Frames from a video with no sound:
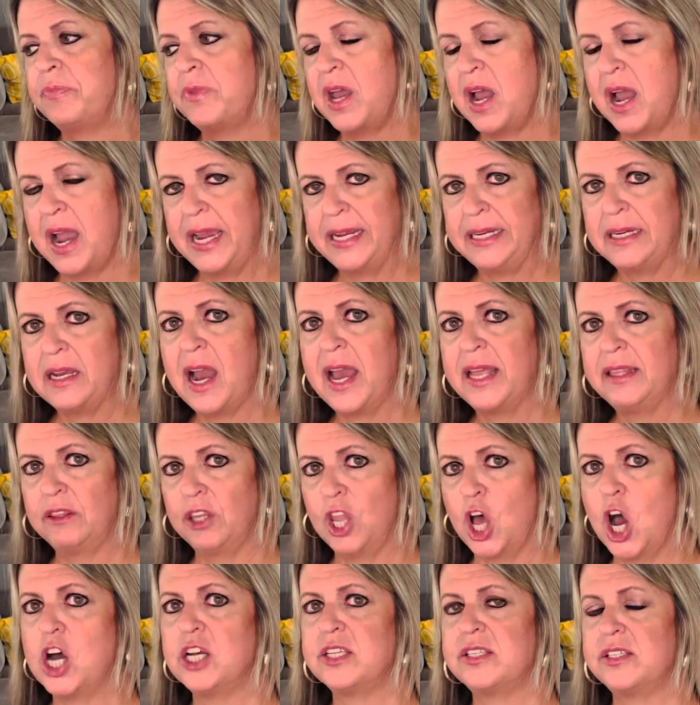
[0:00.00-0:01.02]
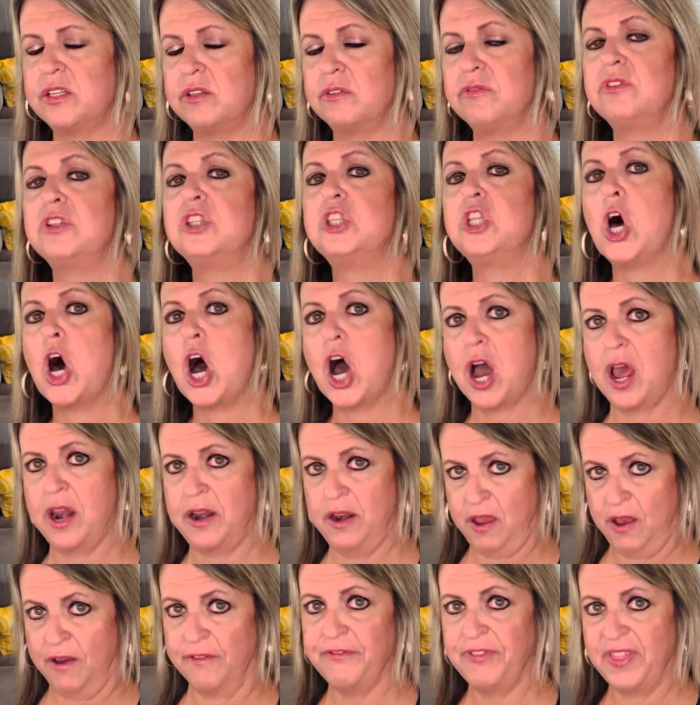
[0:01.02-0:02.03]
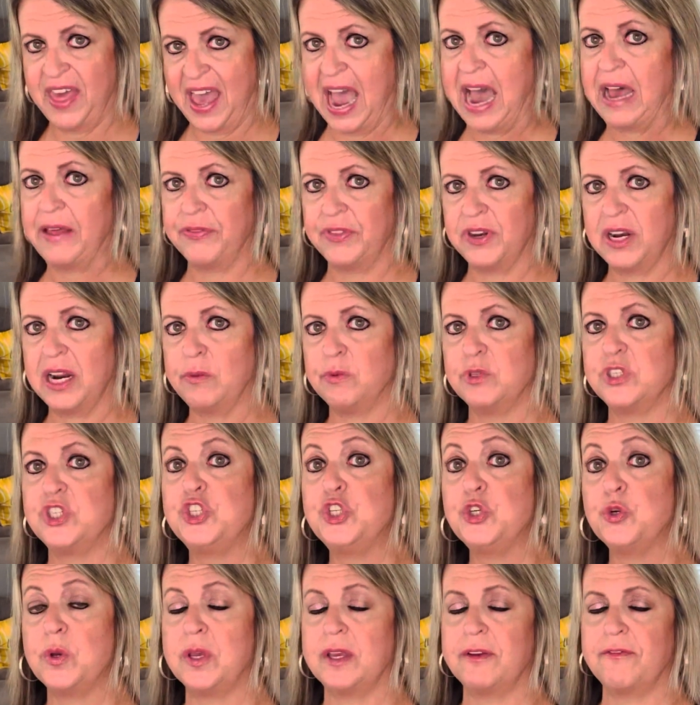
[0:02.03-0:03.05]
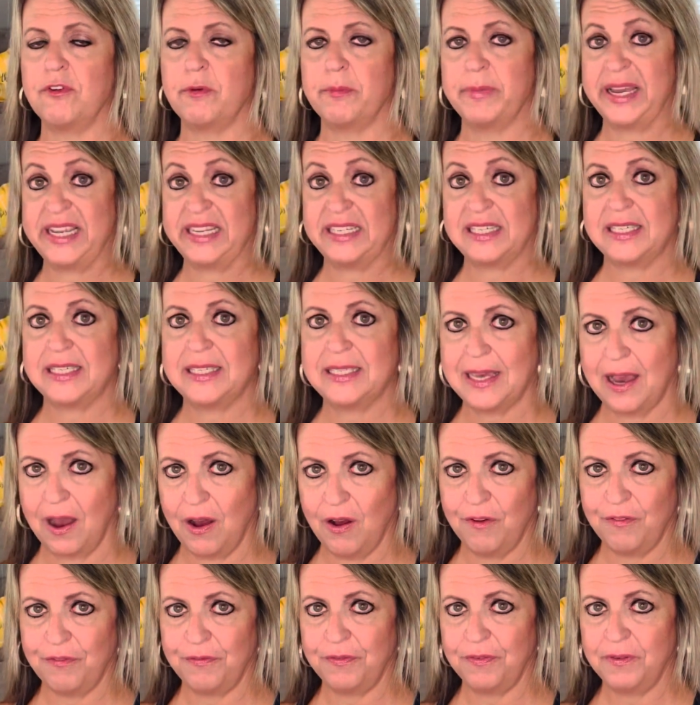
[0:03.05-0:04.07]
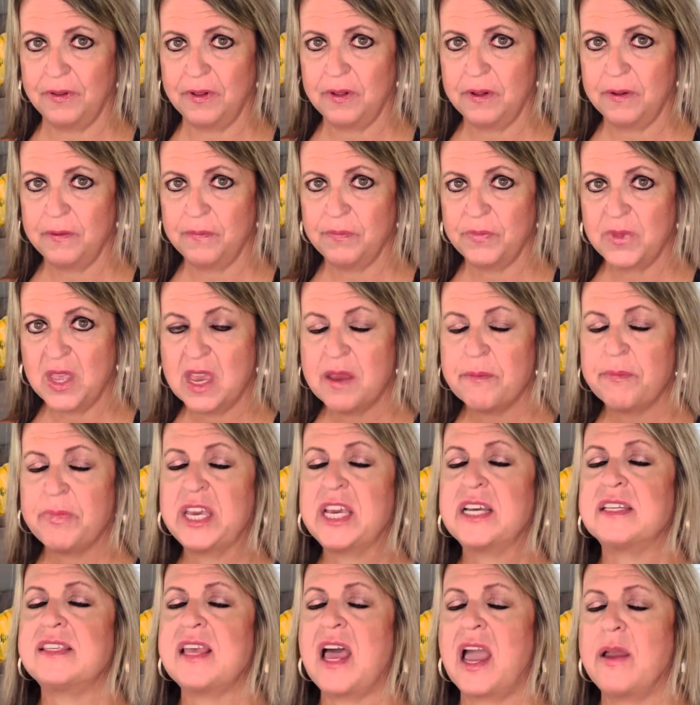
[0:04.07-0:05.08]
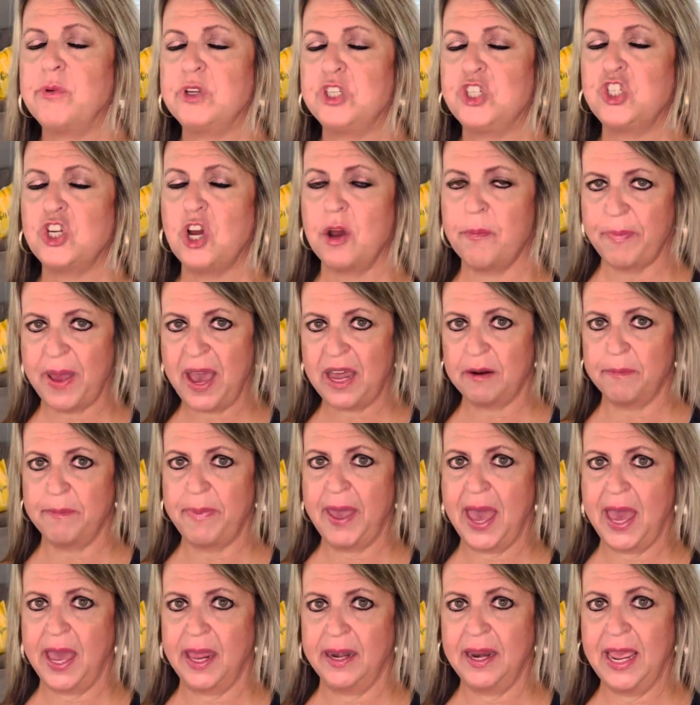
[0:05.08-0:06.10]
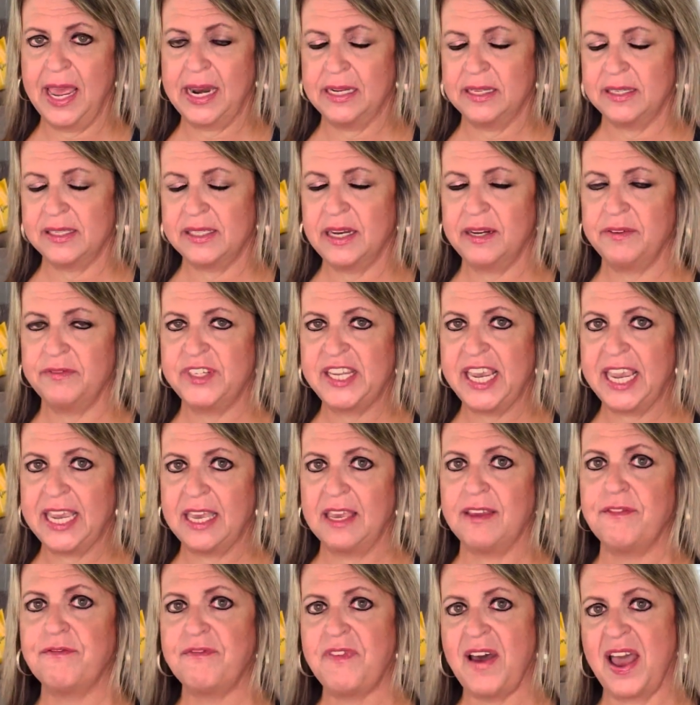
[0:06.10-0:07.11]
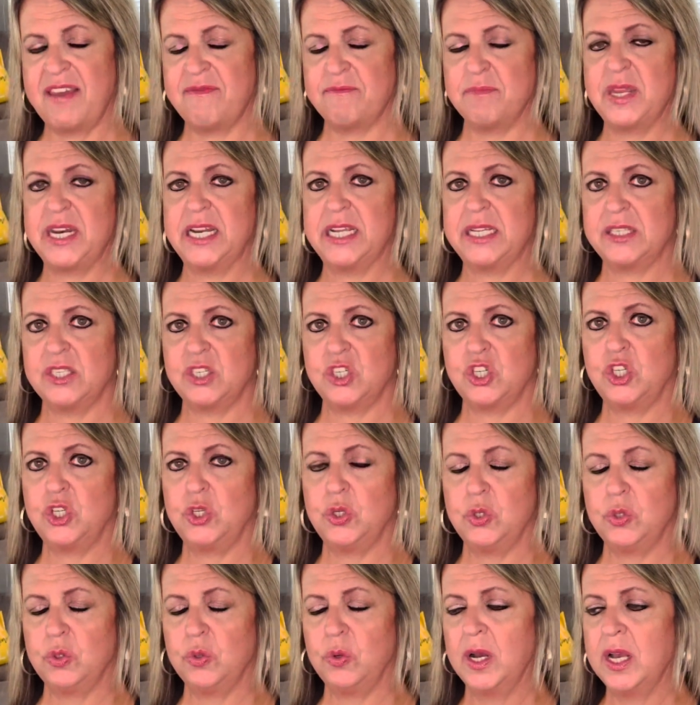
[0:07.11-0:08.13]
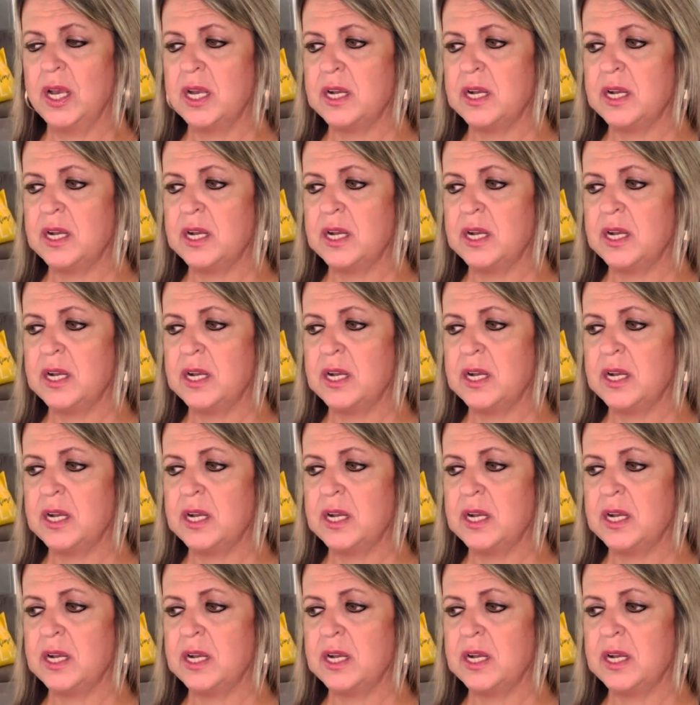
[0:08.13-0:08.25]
I lost a lot of that I was doing for myself, because I would jump out of bed, and instead of taking 5 minutes to,